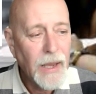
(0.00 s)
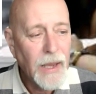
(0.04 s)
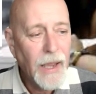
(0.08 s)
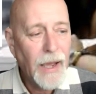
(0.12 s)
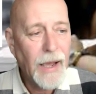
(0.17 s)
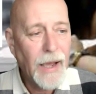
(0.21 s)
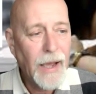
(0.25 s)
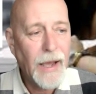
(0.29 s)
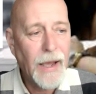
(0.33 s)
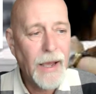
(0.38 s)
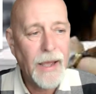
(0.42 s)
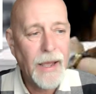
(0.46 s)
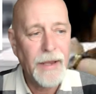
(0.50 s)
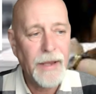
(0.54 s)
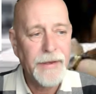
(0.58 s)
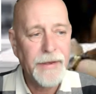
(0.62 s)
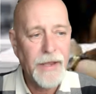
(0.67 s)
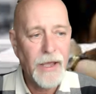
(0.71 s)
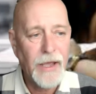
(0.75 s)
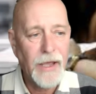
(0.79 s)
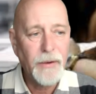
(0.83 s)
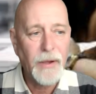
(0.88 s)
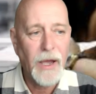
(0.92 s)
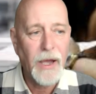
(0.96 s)
And
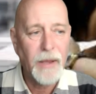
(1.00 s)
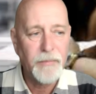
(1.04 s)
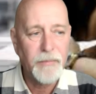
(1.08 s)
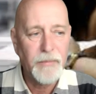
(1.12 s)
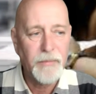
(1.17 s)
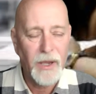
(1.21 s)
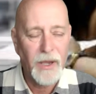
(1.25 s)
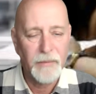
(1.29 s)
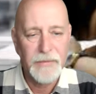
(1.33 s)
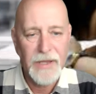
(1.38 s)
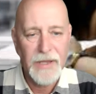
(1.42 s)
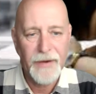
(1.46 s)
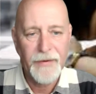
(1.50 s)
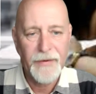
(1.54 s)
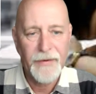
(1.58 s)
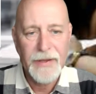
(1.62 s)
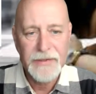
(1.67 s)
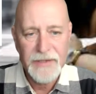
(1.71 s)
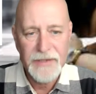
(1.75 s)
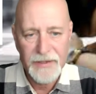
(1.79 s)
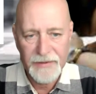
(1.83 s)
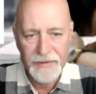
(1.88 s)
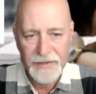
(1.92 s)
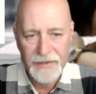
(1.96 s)
now I'm
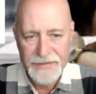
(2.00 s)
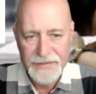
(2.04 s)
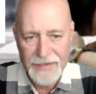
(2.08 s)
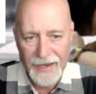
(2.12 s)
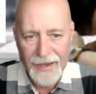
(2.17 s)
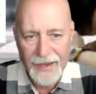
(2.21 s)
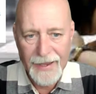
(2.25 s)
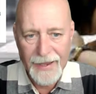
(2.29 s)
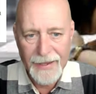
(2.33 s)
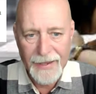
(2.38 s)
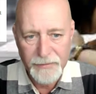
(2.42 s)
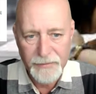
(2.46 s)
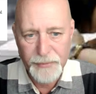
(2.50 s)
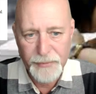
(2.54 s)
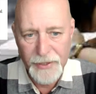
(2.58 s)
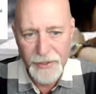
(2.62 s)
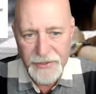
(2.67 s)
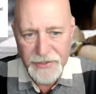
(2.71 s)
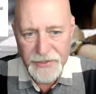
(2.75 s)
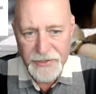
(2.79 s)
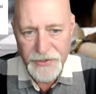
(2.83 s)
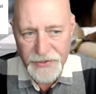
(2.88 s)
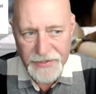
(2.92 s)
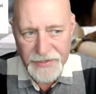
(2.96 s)
directing this at
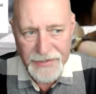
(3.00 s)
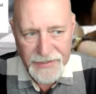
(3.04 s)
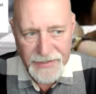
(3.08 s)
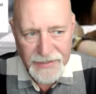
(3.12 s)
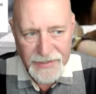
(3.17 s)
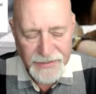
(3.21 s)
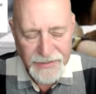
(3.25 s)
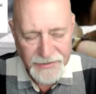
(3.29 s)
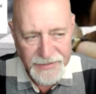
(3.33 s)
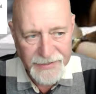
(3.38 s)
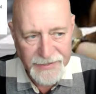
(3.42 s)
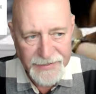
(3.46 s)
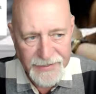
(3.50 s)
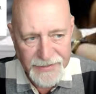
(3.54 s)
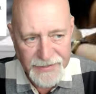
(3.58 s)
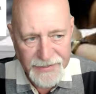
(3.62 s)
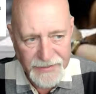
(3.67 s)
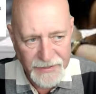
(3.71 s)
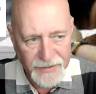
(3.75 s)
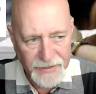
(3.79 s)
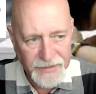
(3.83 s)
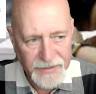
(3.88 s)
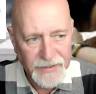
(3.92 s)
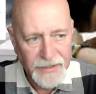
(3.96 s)
British
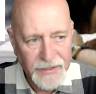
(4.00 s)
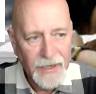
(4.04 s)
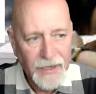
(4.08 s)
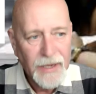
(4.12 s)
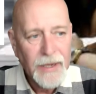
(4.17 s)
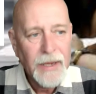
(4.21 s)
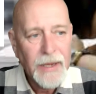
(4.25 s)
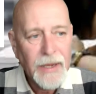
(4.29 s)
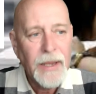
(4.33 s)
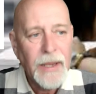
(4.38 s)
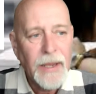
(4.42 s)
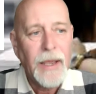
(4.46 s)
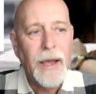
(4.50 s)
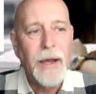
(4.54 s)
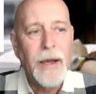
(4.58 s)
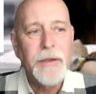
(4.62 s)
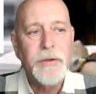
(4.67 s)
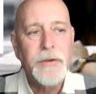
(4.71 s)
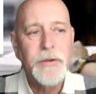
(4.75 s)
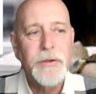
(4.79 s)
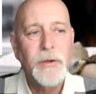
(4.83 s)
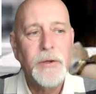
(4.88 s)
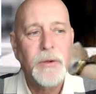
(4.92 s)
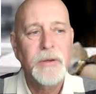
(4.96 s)
citizens.
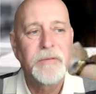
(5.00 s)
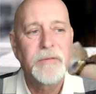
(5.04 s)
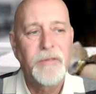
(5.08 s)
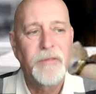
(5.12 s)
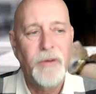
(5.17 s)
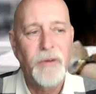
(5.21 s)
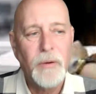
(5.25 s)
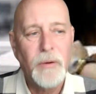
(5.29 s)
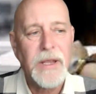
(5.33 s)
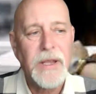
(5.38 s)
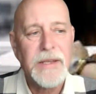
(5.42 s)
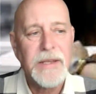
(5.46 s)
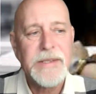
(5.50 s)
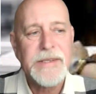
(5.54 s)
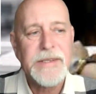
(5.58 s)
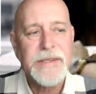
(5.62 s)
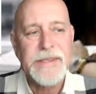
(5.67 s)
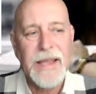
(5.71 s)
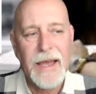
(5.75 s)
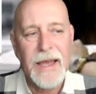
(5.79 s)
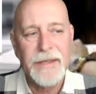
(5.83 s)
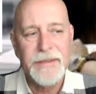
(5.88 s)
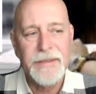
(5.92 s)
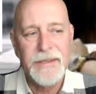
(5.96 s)
You can vote and
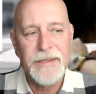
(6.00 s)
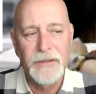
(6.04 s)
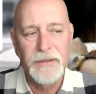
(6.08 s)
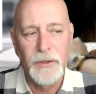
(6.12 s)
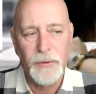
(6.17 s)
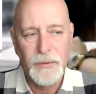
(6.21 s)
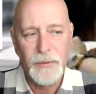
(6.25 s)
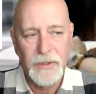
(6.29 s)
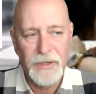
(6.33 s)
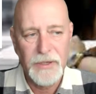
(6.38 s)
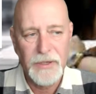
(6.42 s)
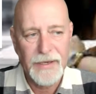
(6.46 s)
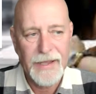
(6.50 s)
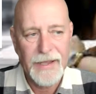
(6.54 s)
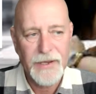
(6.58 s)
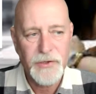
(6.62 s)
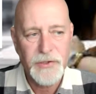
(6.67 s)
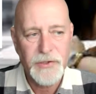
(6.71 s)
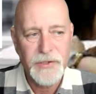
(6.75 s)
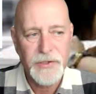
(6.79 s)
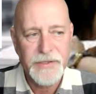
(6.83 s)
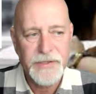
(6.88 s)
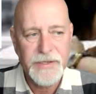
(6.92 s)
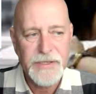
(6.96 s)
stand in local
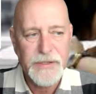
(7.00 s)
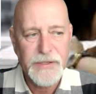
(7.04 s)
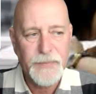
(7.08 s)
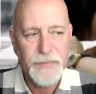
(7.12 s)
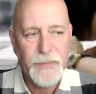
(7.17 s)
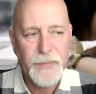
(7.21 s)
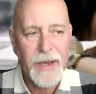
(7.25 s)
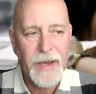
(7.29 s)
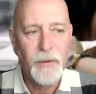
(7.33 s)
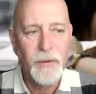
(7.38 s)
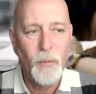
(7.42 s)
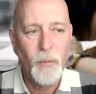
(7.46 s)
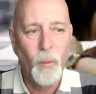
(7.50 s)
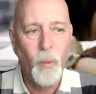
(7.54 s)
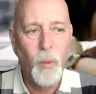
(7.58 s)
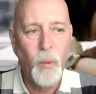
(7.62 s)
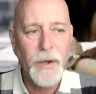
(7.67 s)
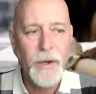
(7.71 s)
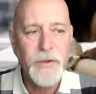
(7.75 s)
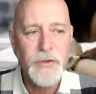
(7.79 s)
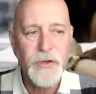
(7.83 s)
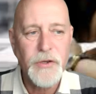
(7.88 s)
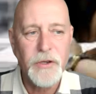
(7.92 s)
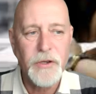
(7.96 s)
elections in Spain
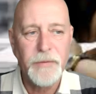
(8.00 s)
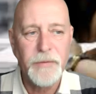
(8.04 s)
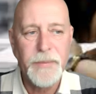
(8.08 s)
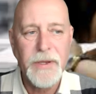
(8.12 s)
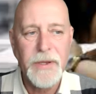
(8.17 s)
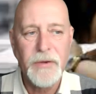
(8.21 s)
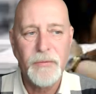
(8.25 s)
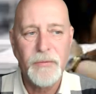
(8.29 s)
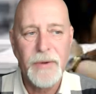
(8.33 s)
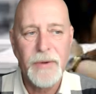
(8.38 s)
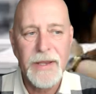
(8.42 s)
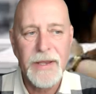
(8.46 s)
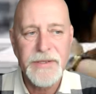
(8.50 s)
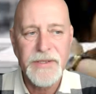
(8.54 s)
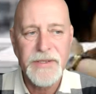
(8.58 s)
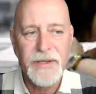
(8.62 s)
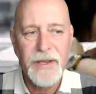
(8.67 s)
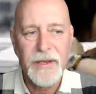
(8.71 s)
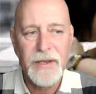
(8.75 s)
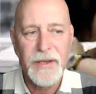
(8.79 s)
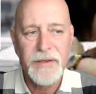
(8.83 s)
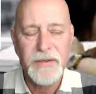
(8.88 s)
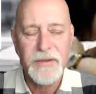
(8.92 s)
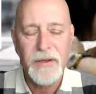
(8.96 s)
once you have been
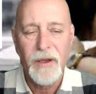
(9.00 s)
resident